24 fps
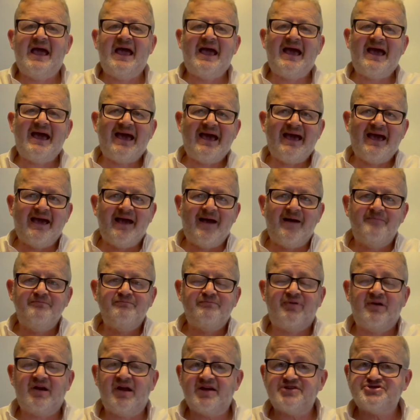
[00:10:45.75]
And
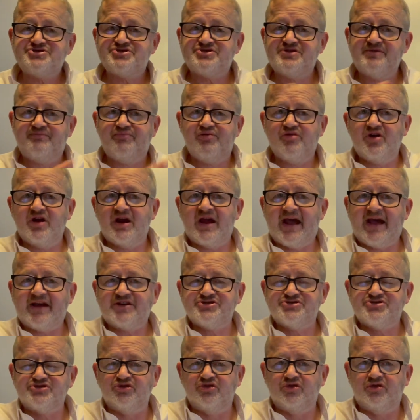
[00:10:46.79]
plus the
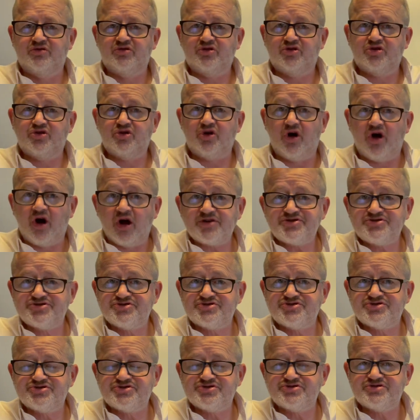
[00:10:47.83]
pre-action
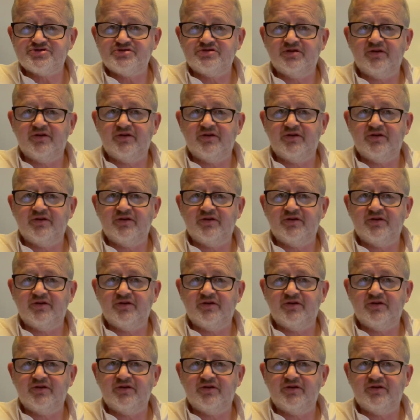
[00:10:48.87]
costs,